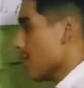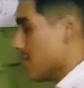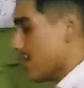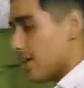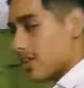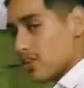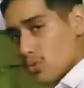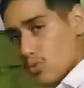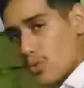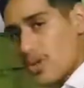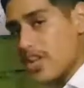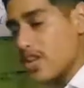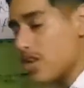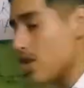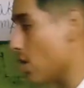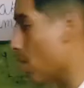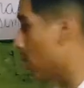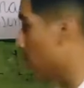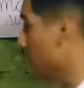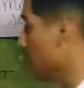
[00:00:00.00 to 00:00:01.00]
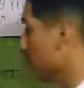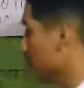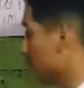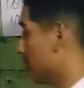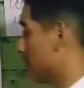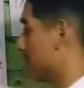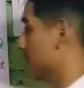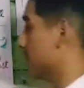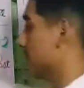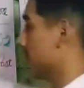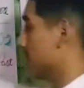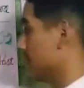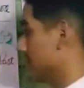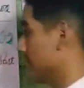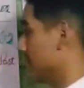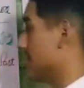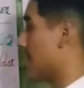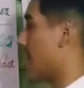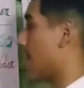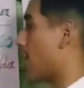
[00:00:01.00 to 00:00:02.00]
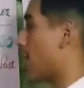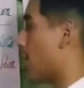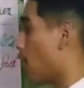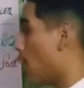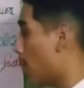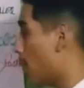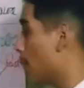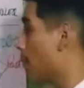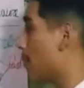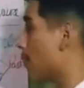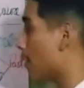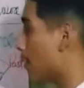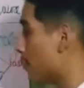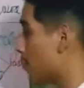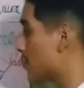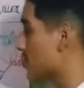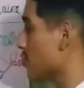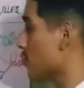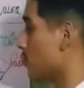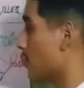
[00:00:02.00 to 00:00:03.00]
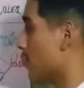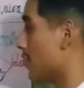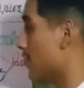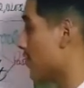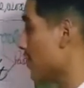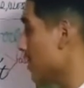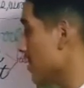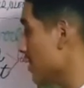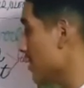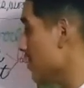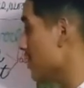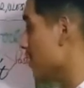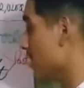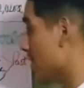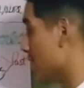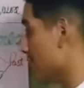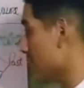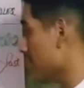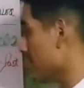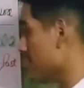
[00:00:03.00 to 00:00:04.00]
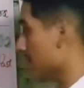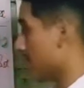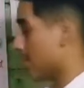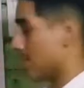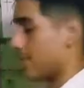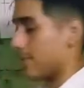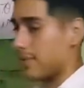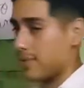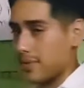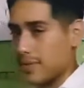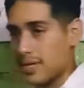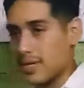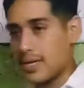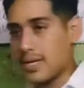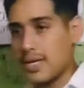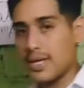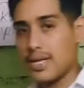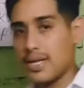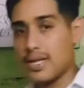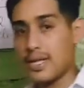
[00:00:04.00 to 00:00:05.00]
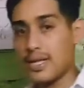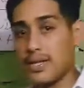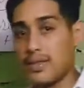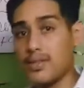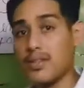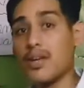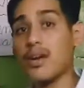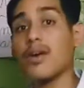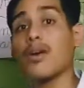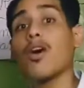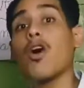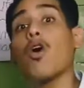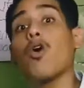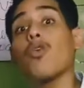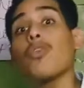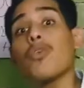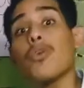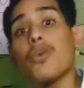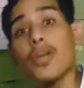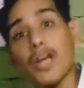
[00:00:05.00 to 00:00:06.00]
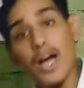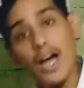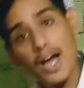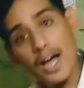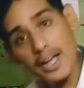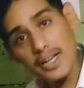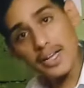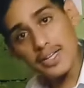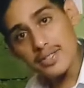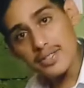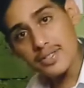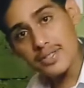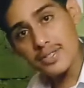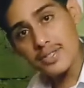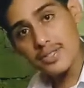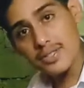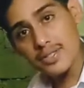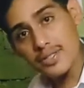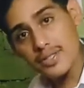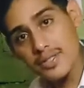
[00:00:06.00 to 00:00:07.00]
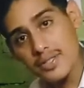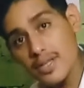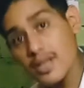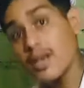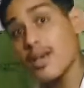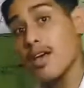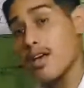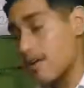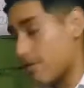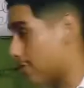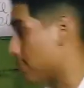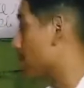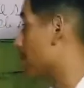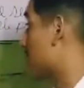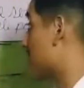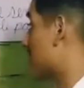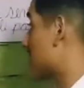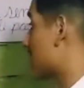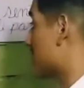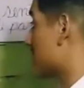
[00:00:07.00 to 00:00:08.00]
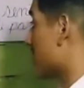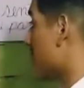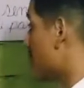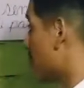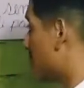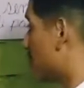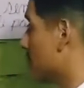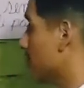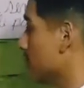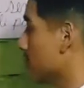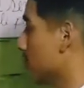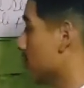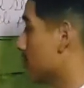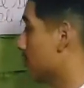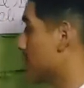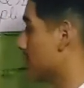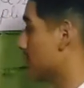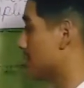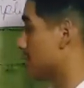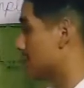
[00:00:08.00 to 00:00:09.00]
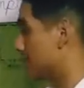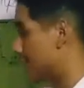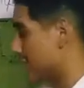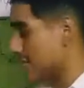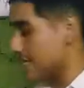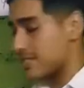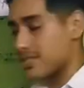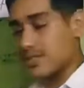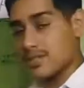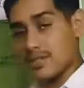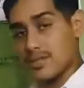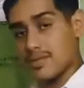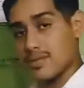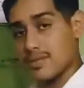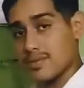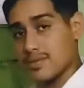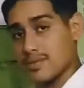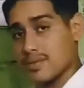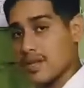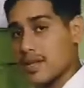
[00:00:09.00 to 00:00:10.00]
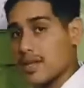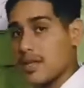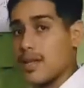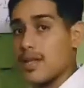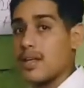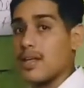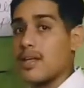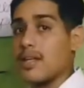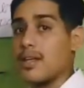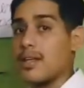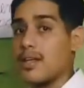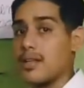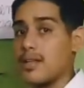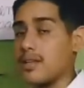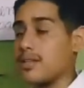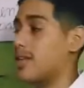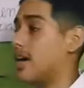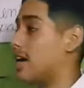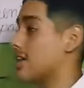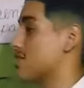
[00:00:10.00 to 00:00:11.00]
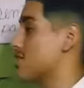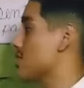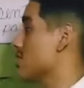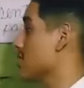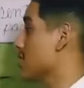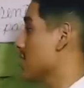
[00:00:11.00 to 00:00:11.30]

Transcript: that we know the common verbs with ed, there are other kinds. For example, this, that